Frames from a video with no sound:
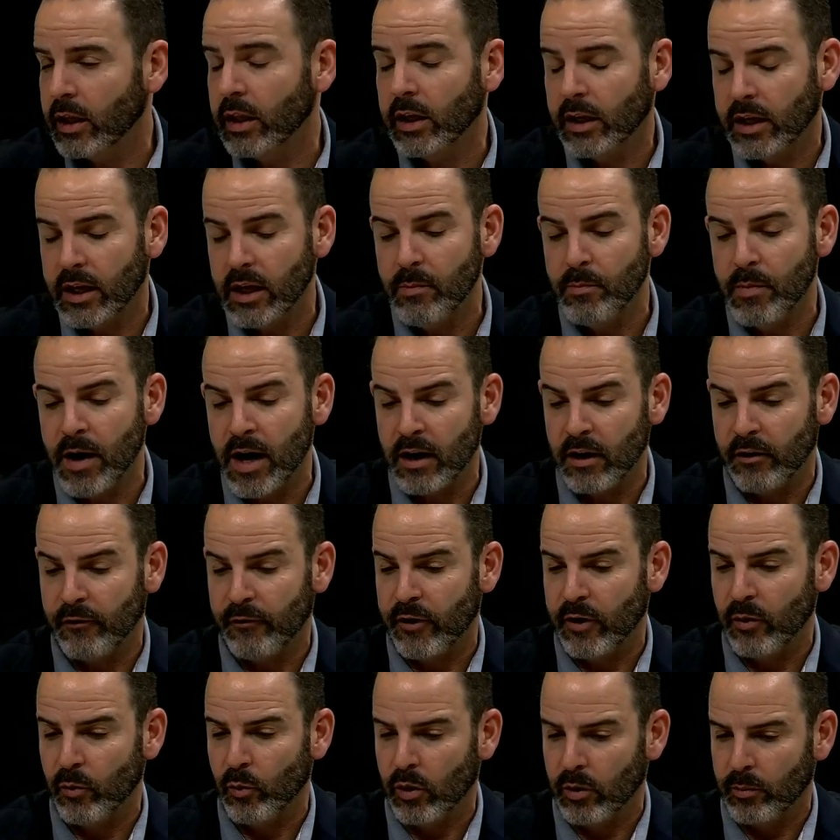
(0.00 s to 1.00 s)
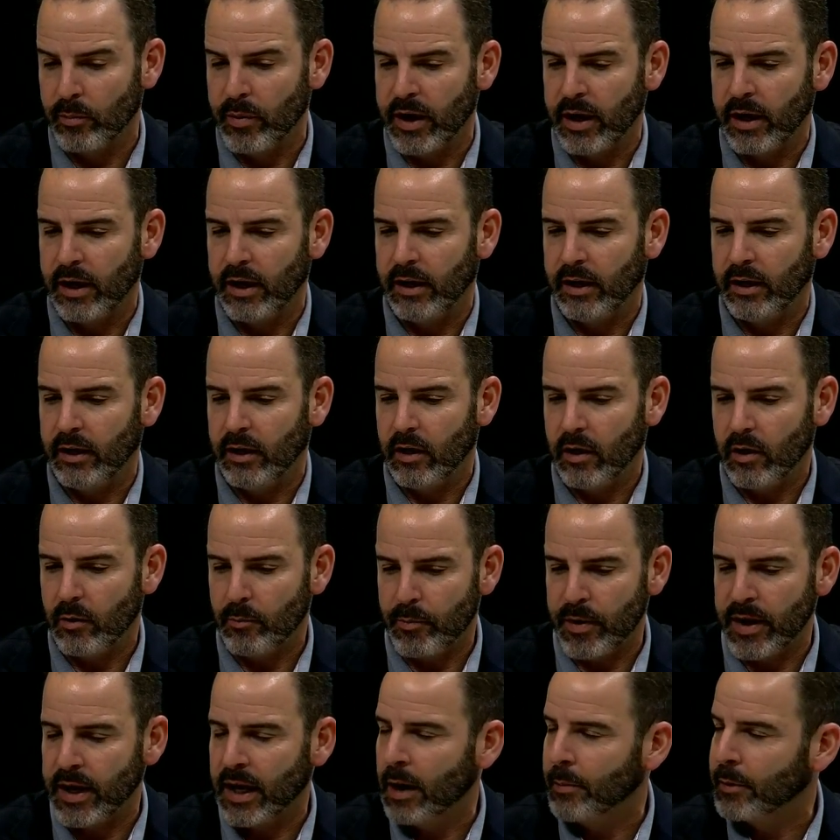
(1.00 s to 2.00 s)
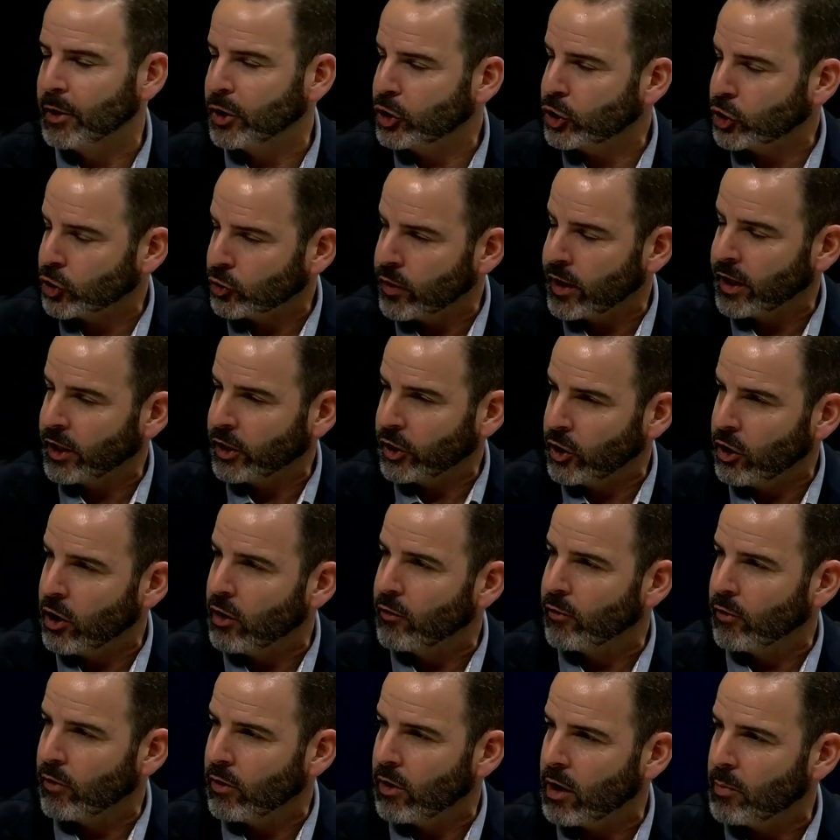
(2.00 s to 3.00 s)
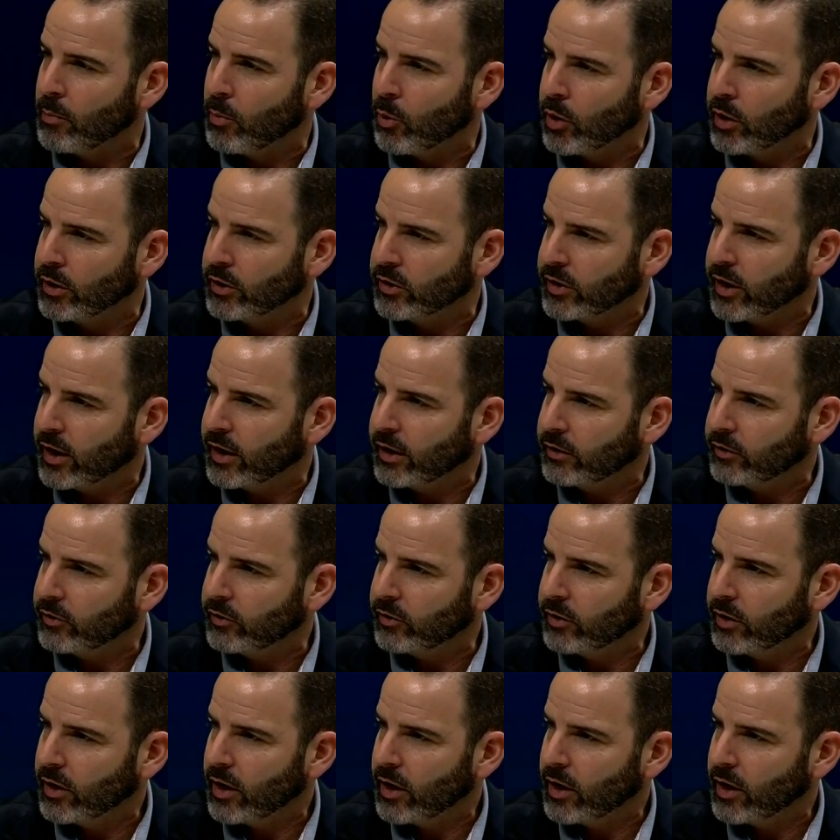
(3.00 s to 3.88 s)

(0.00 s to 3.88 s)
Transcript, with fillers: The key benefit will be being able to shrink the overall board size,